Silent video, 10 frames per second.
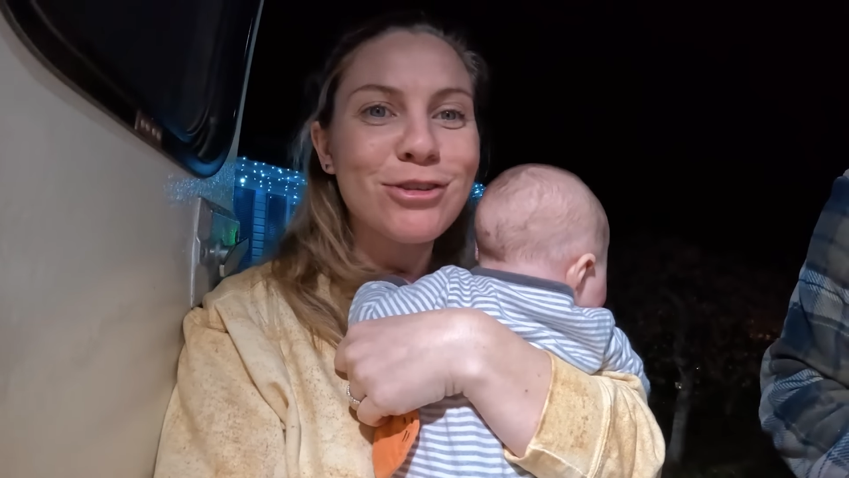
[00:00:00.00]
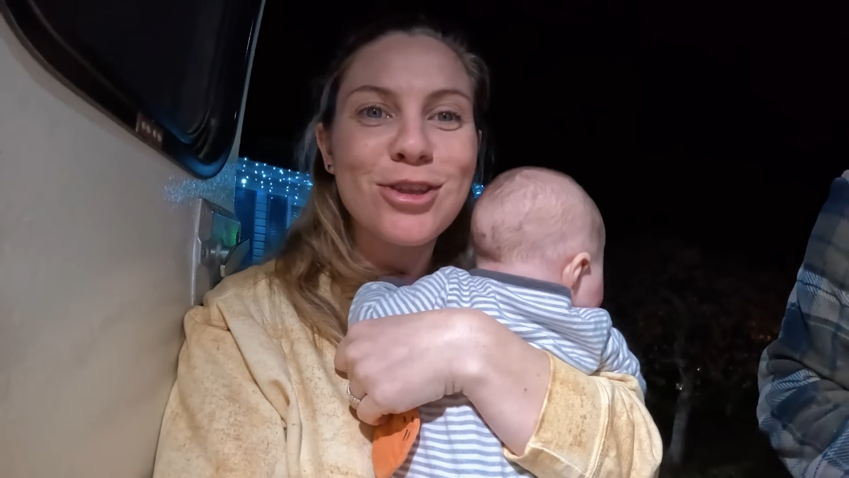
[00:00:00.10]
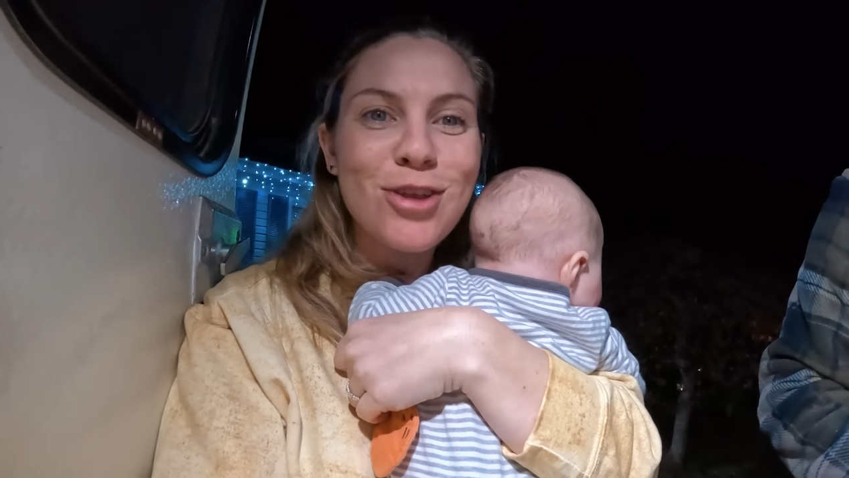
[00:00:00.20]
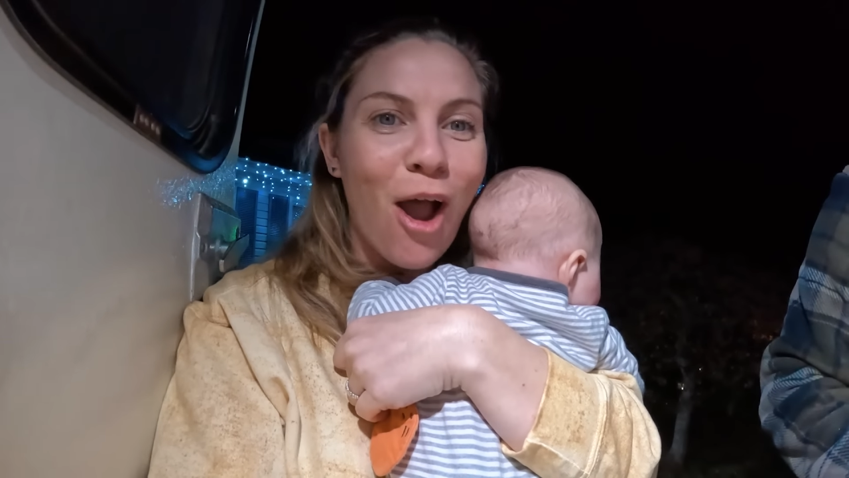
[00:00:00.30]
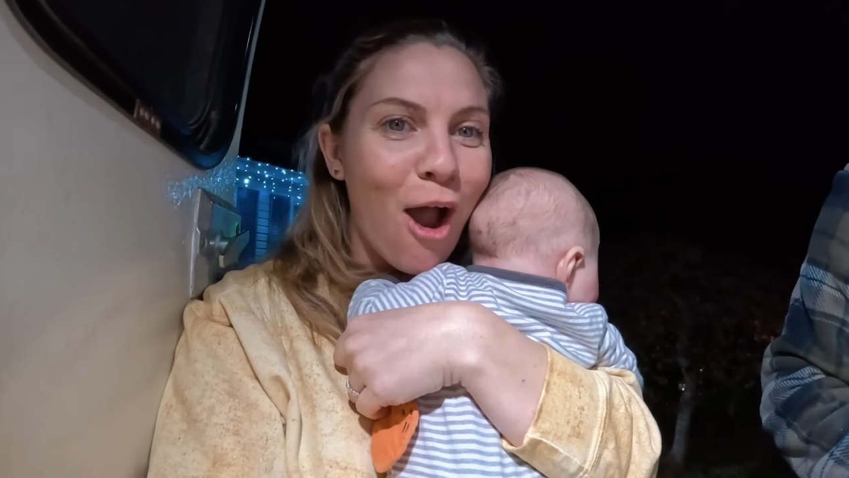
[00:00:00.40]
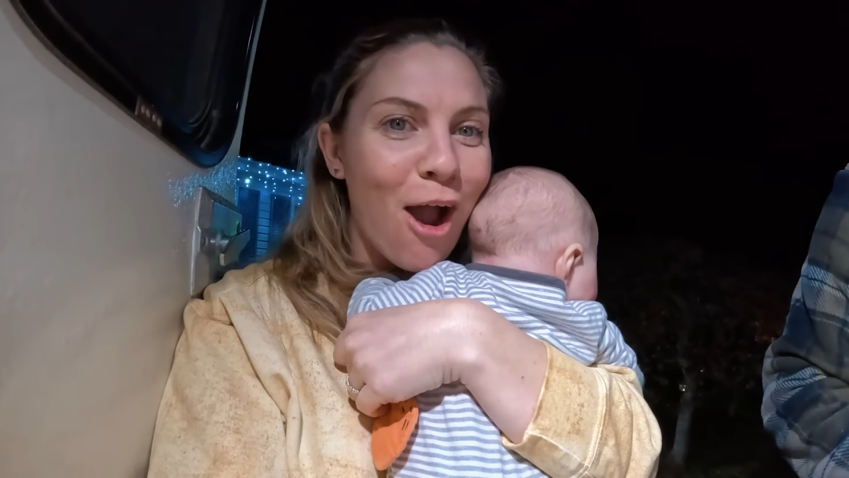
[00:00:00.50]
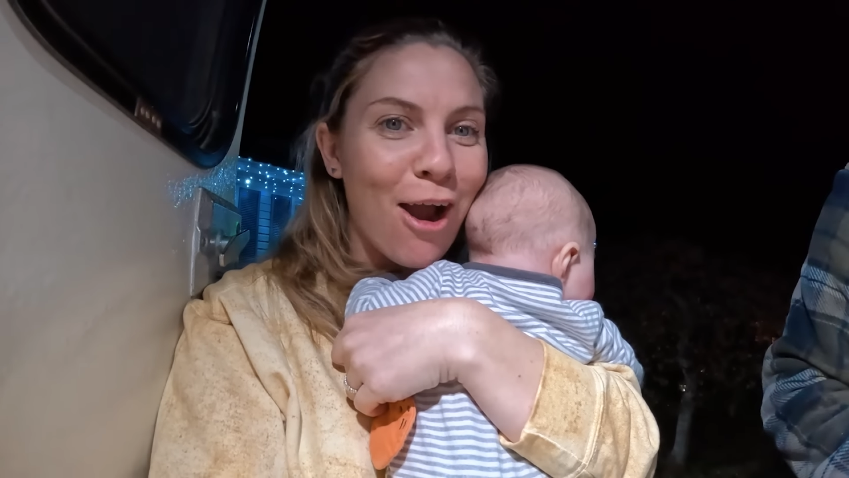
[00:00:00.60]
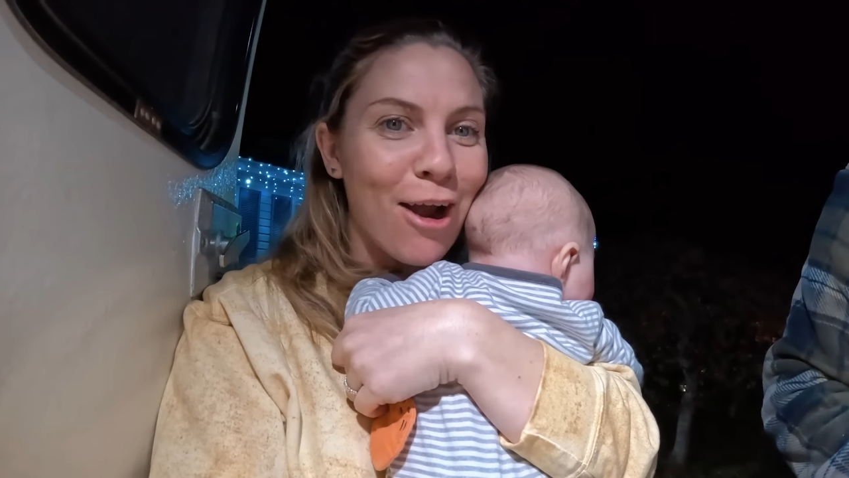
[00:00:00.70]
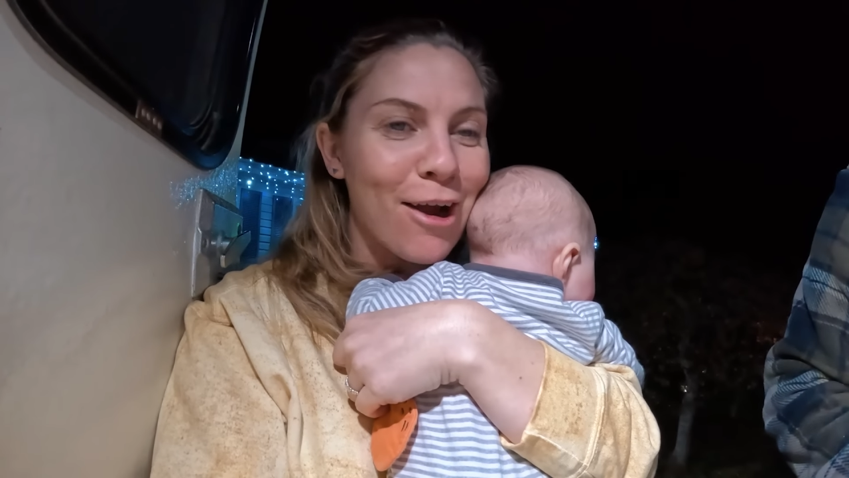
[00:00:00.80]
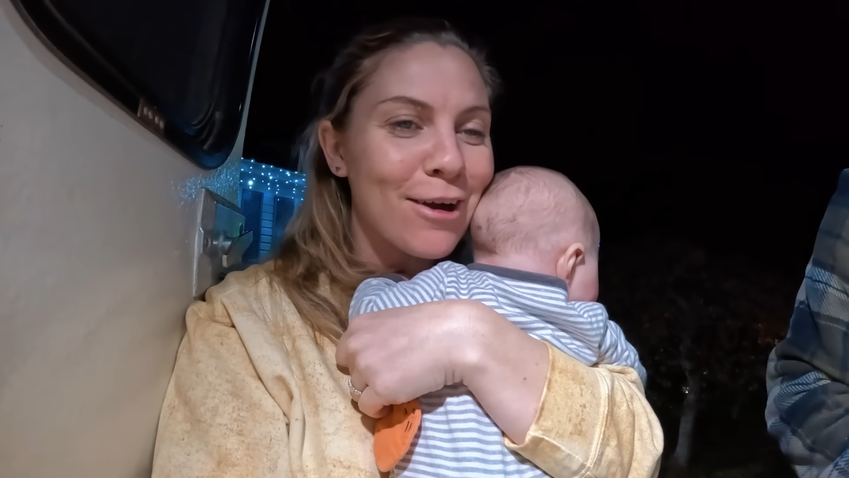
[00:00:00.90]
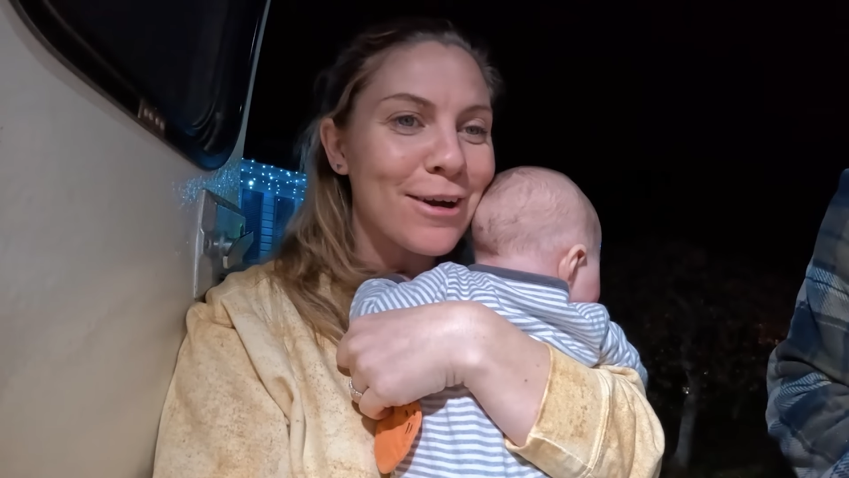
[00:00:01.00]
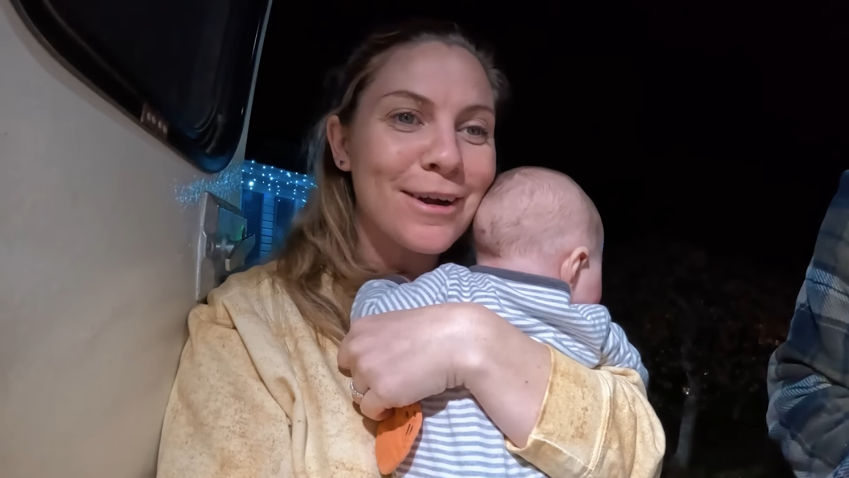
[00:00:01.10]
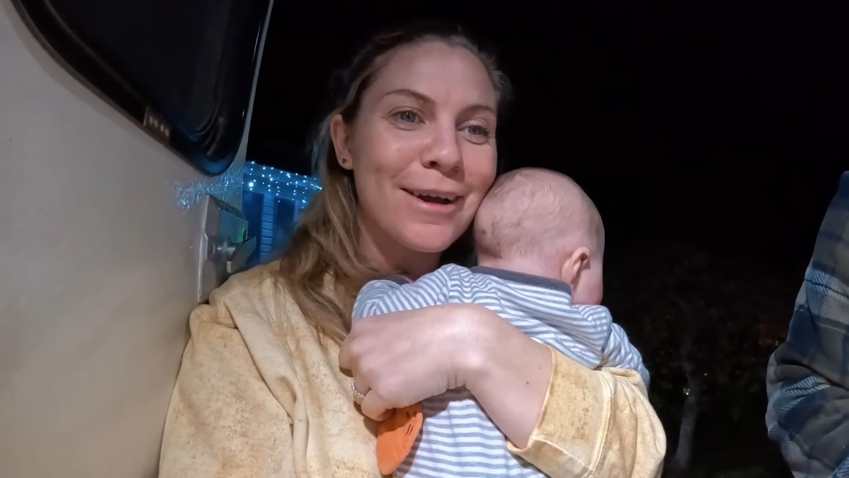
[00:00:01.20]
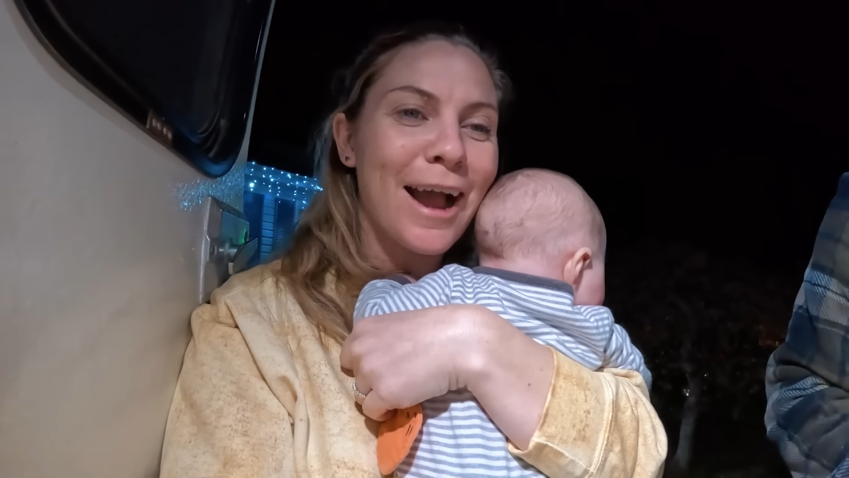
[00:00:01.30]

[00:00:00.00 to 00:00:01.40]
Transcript: star.